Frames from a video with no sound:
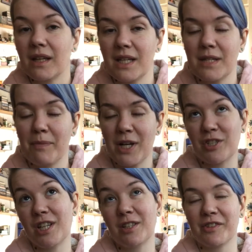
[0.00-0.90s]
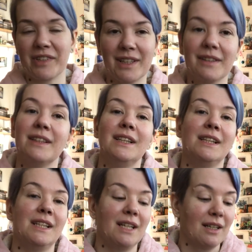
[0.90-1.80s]
It's my channel still.
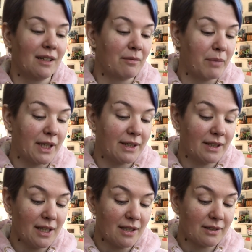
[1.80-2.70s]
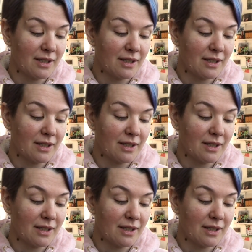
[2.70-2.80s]
But yeah,